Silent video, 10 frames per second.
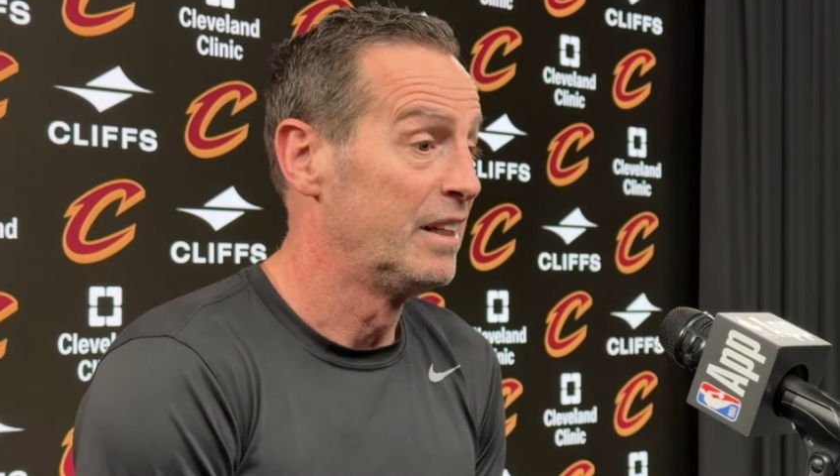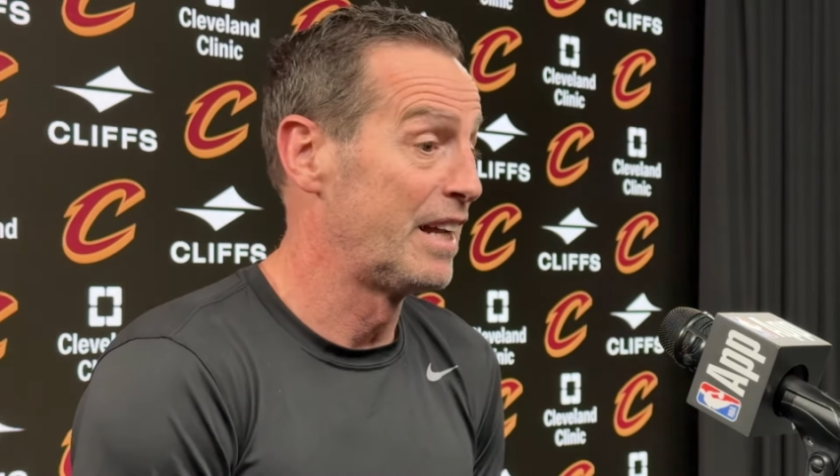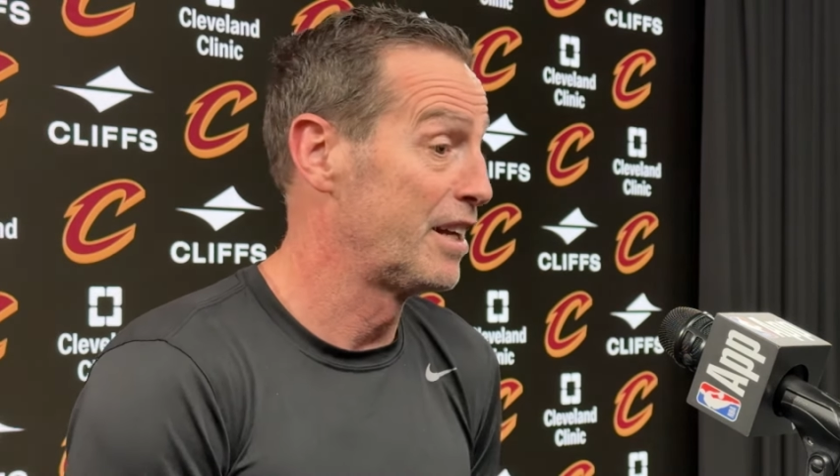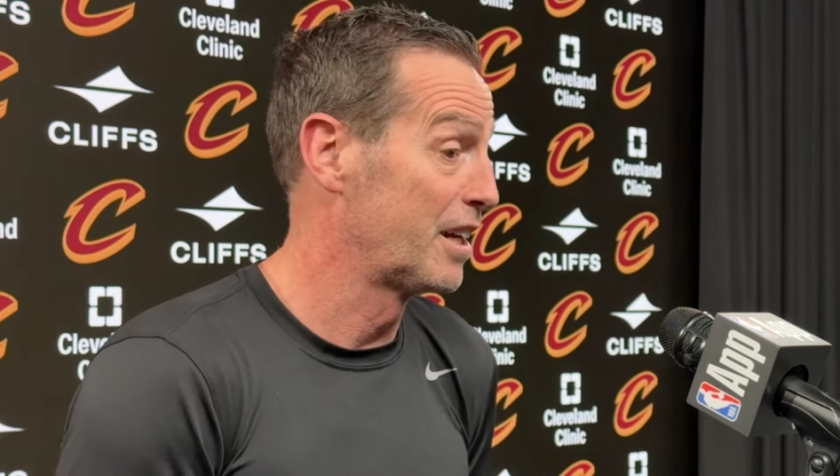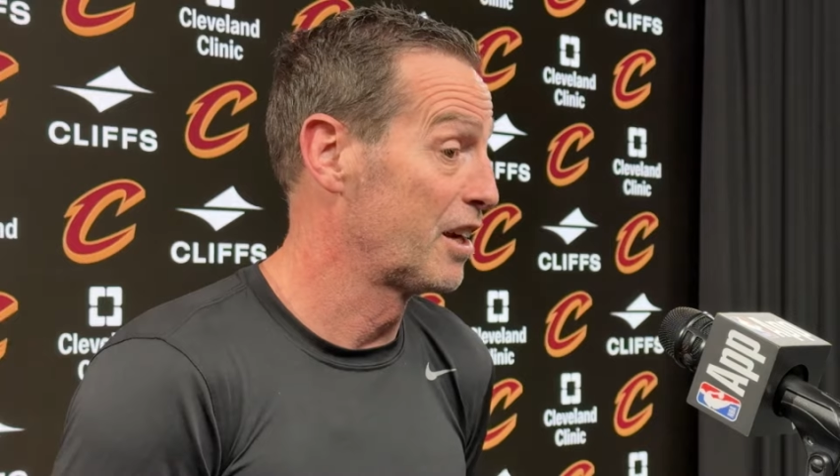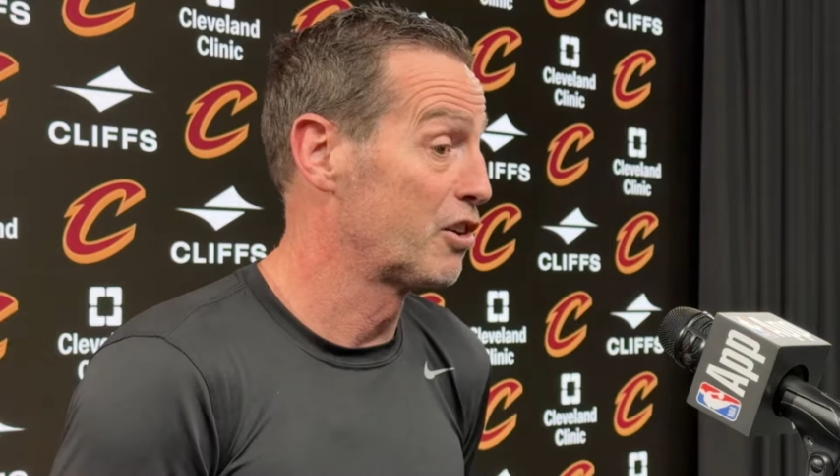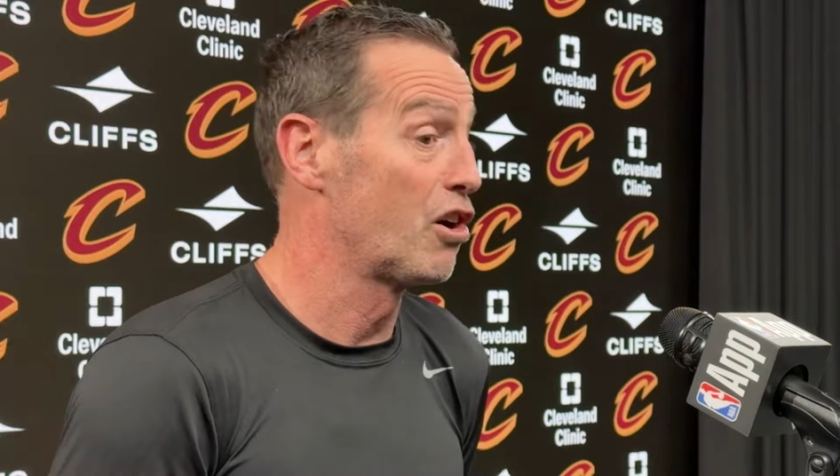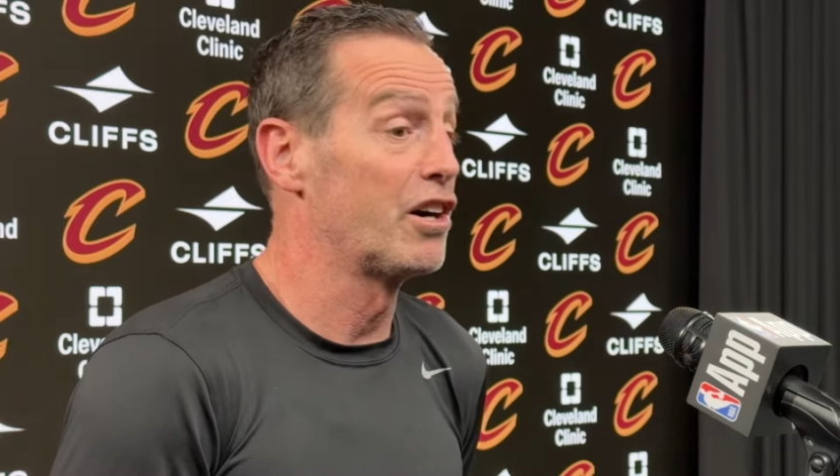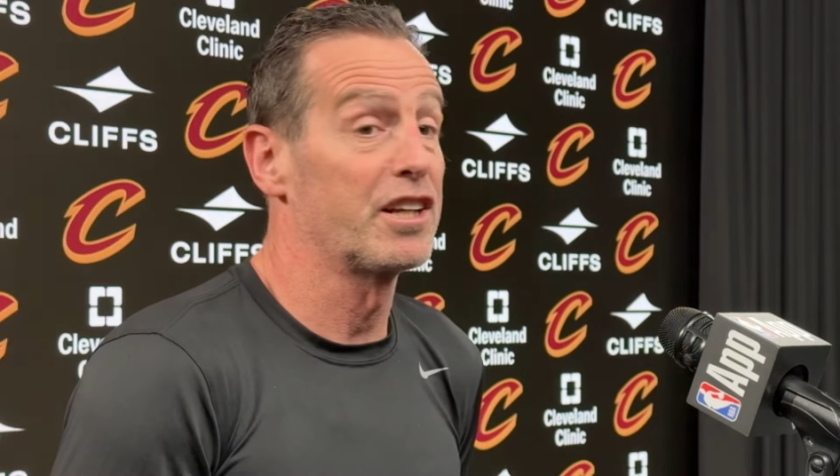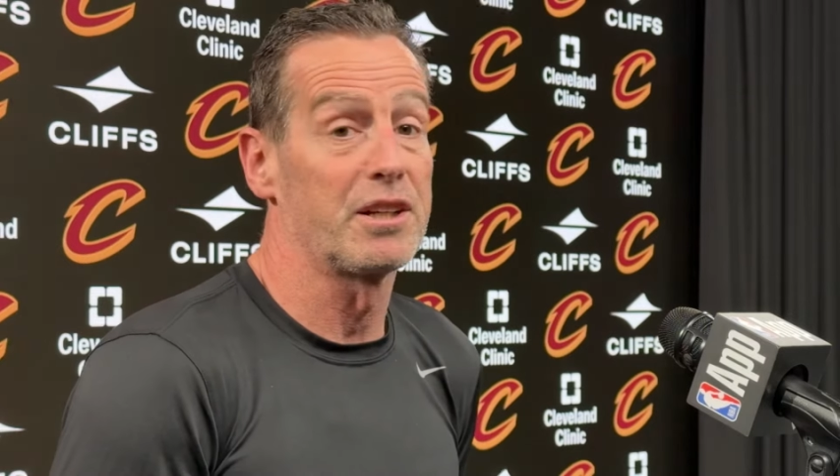Now you got a
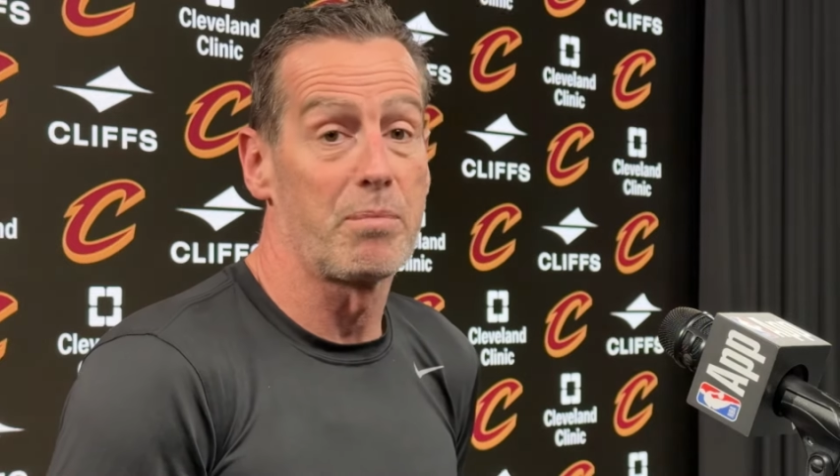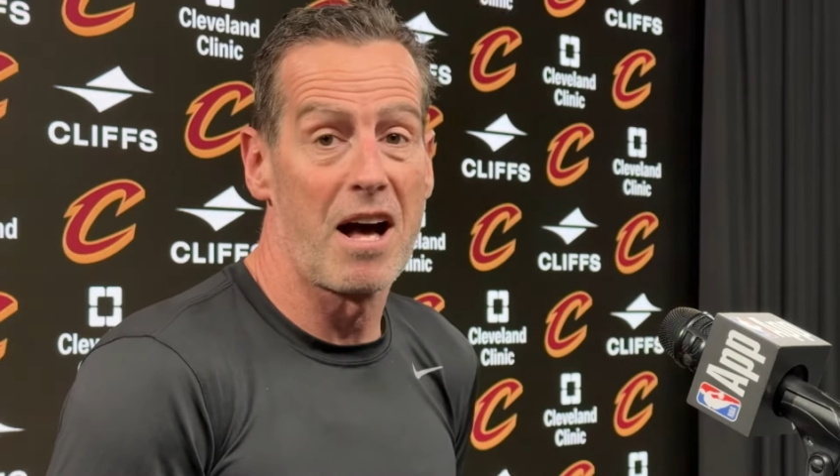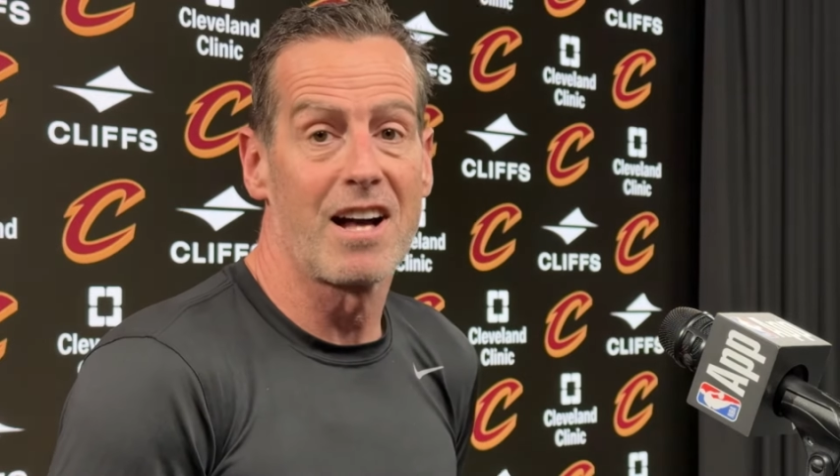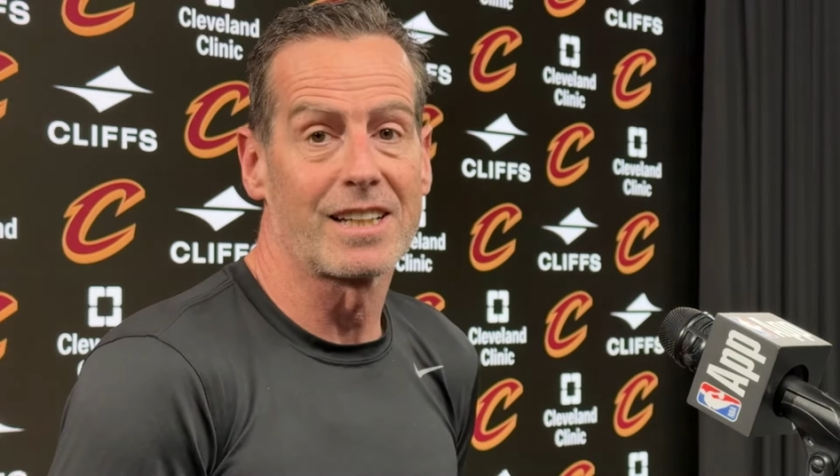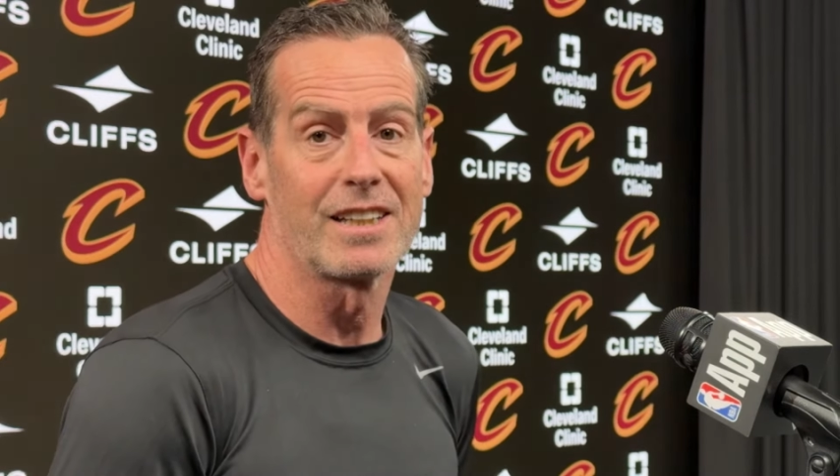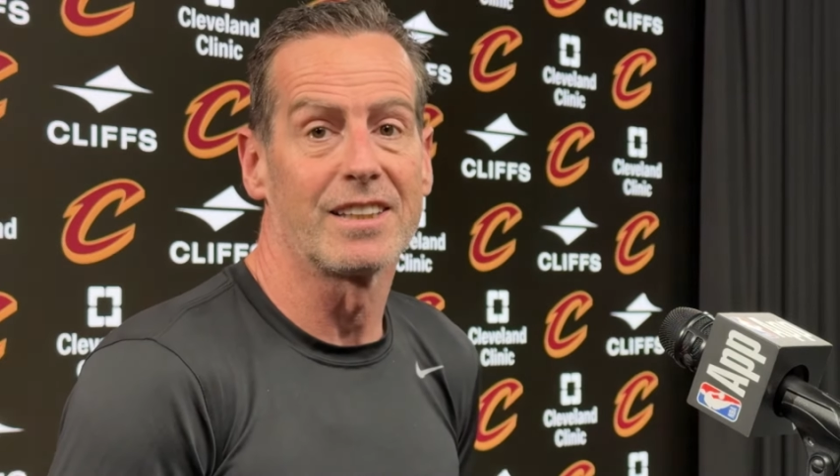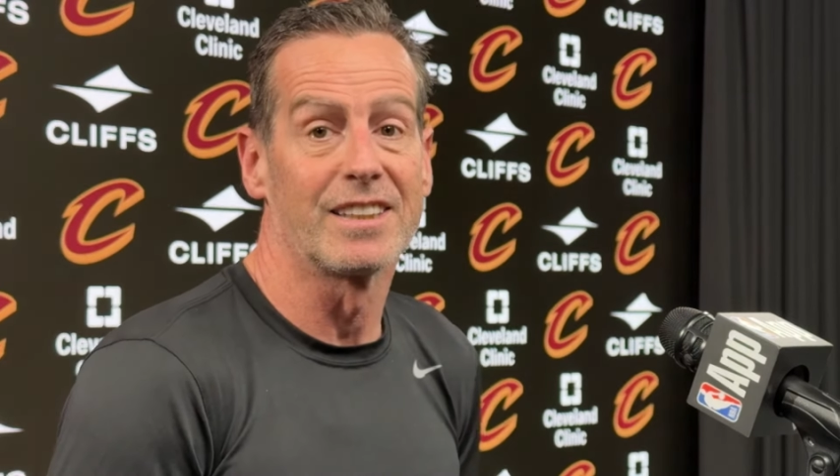guard in the pocket,